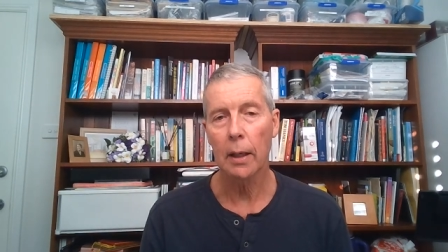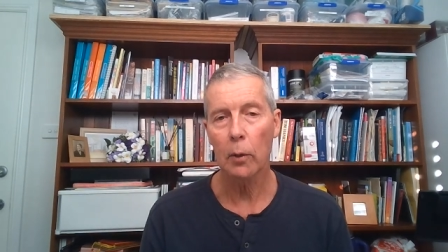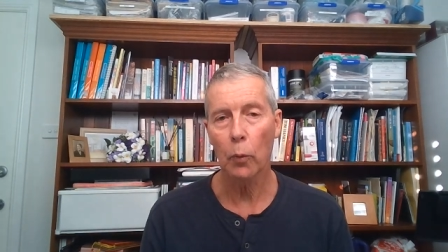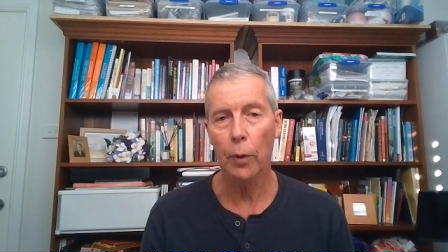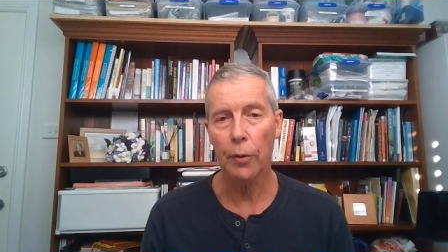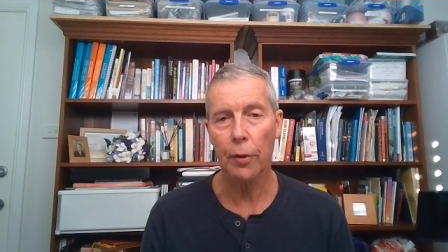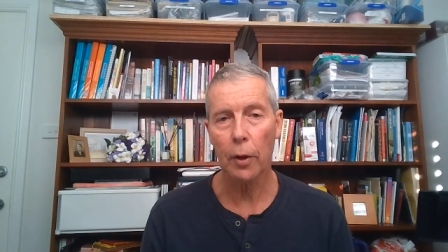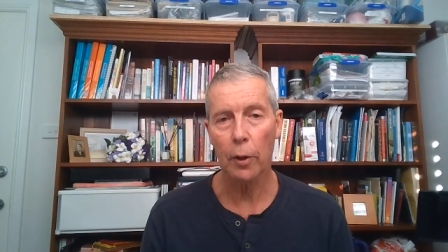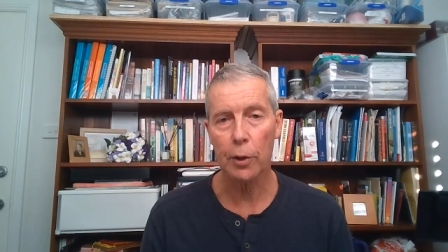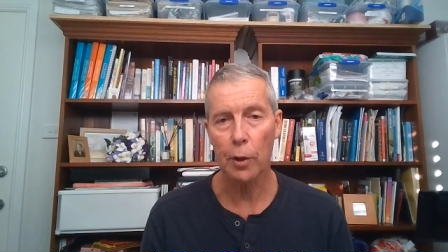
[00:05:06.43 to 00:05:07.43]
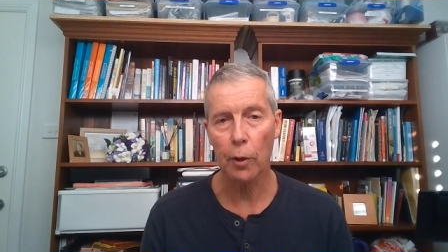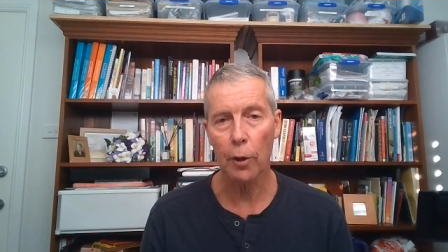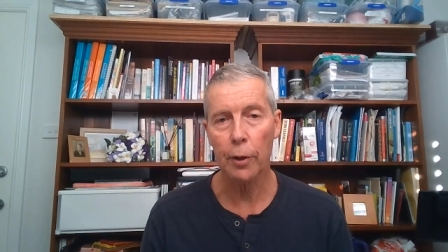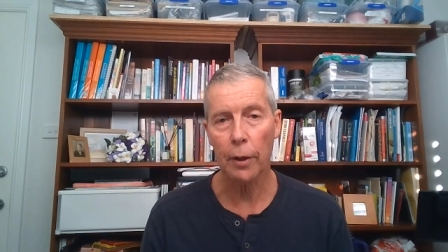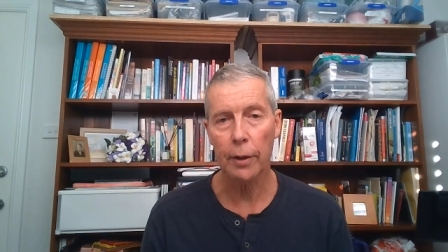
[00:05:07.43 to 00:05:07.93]
With
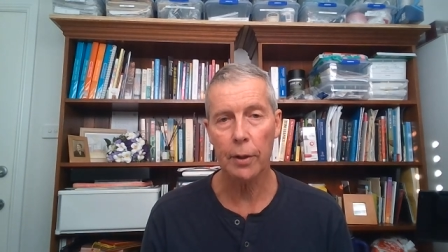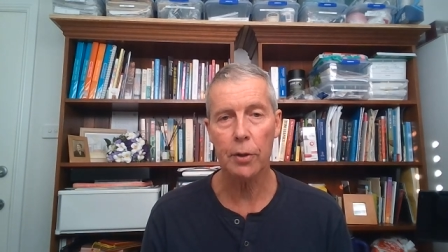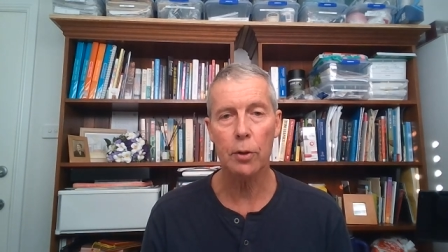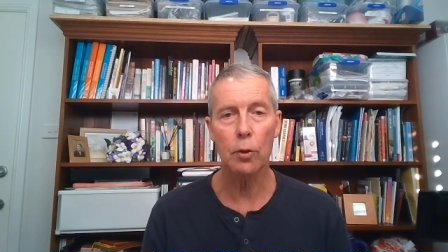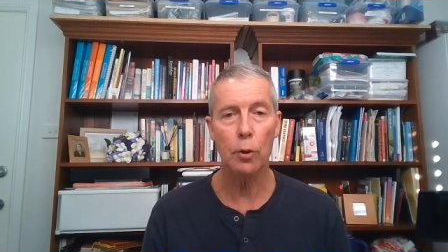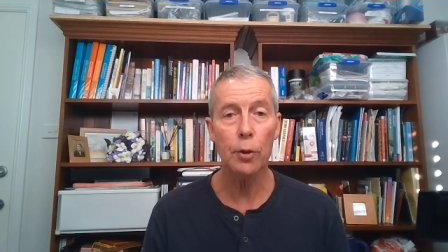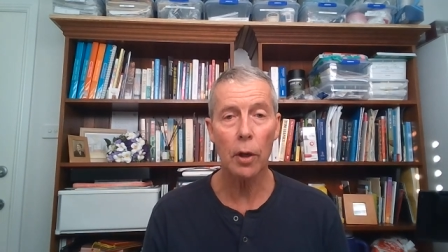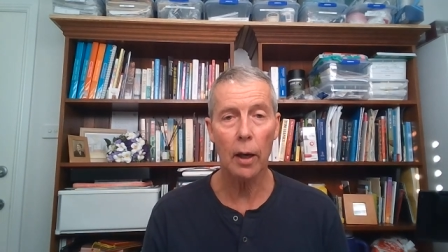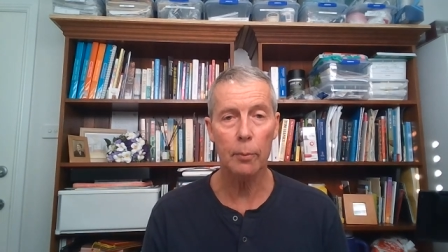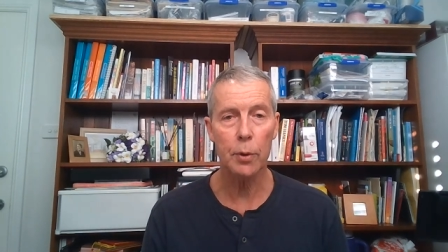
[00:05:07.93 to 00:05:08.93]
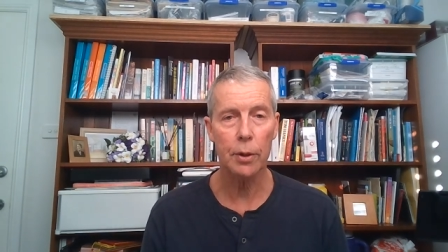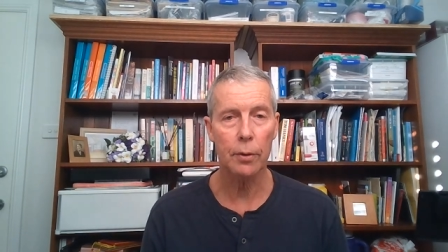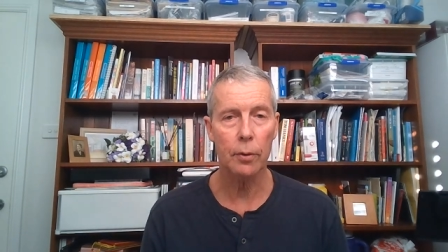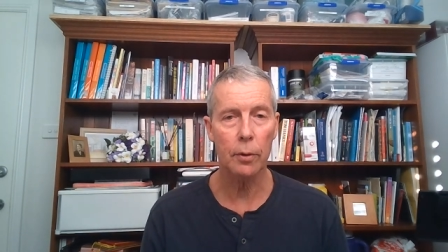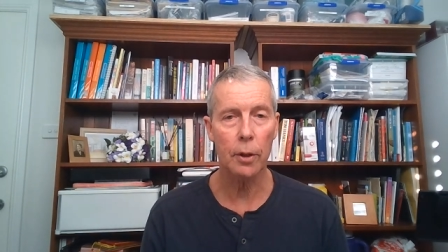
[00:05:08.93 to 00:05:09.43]
oxycodone, it's 2 times
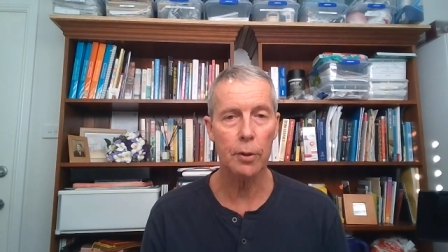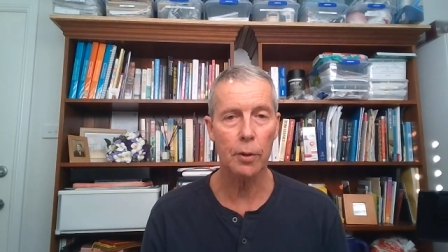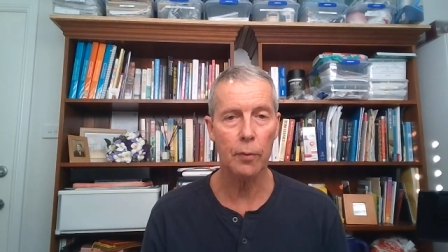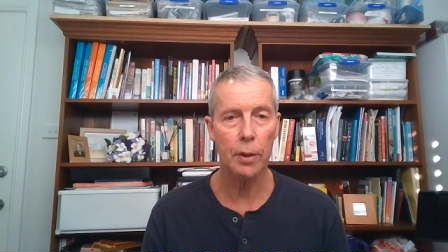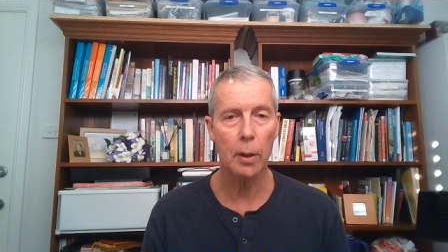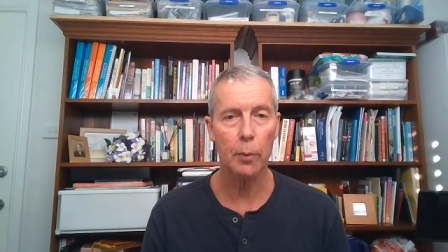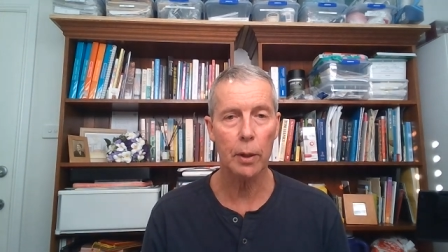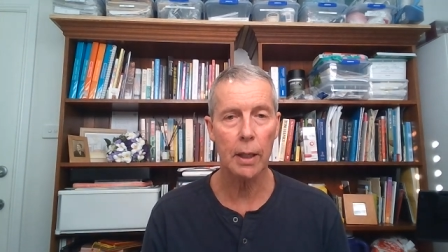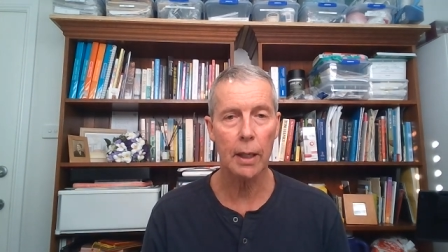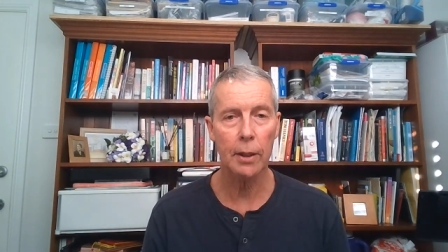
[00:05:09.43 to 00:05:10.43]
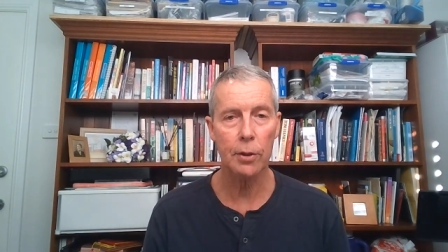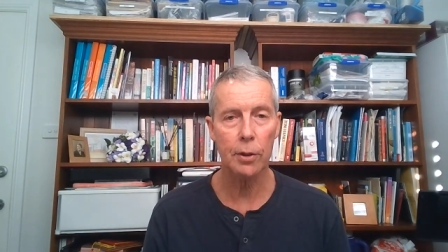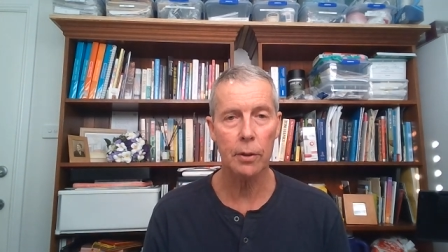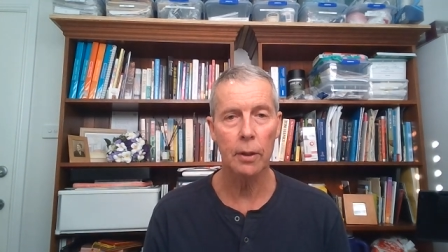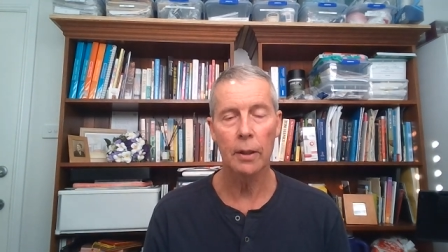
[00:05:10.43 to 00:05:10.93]
the dose of the
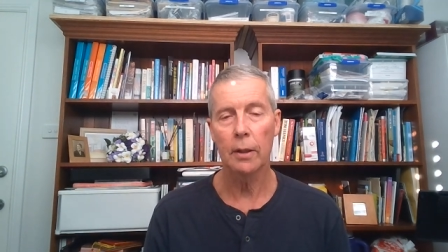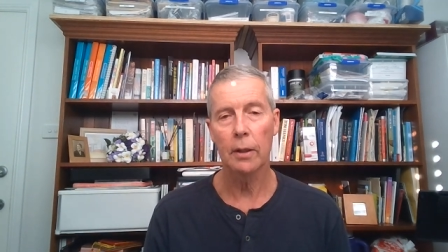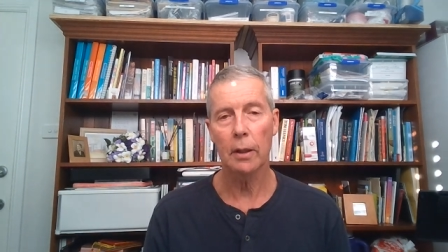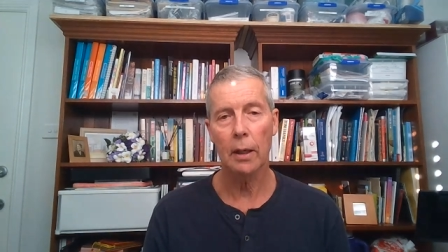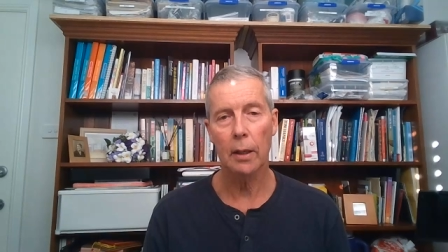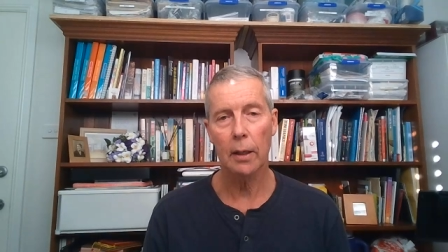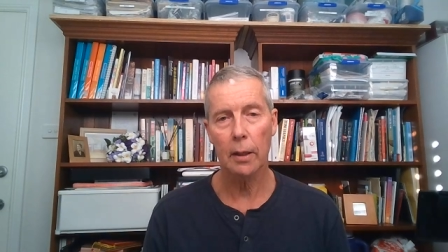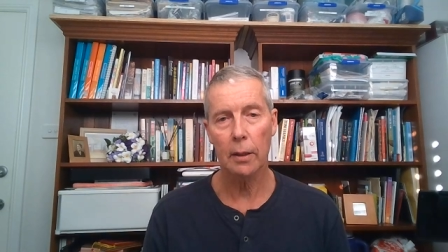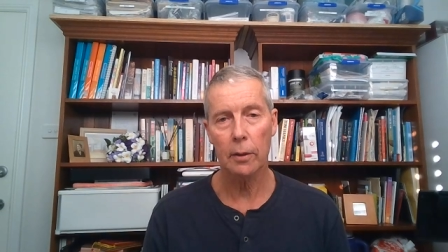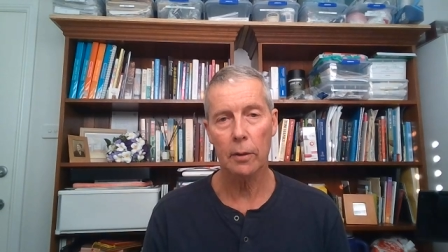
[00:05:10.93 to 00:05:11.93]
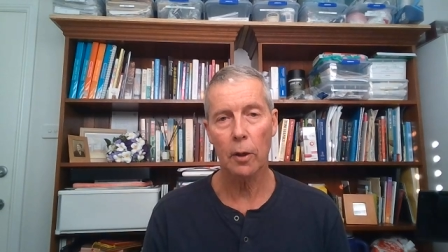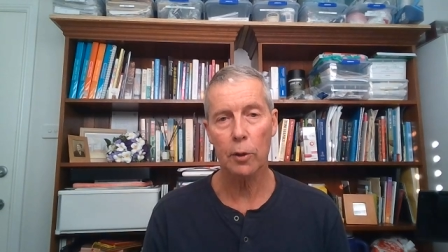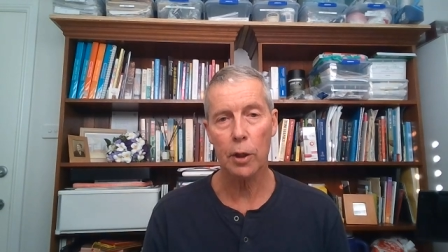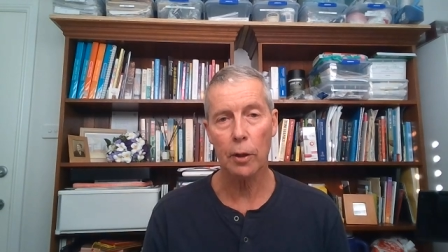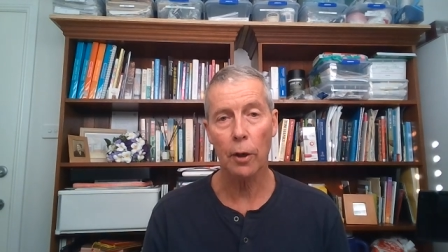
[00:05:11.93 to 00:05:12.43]
subcutaneous
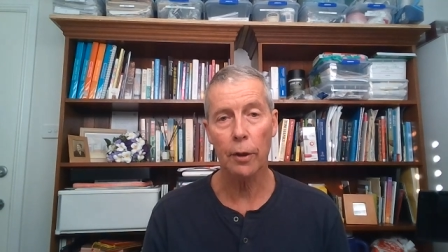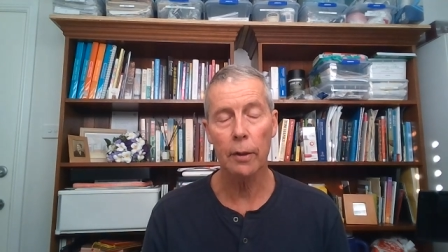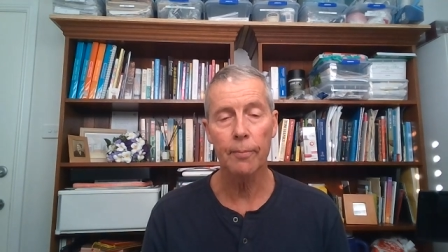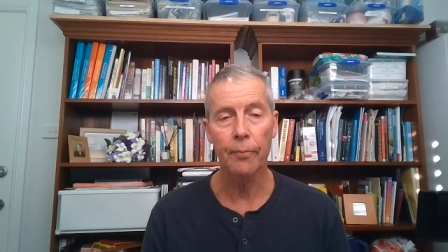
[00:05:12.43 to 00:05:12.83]
oxycodone.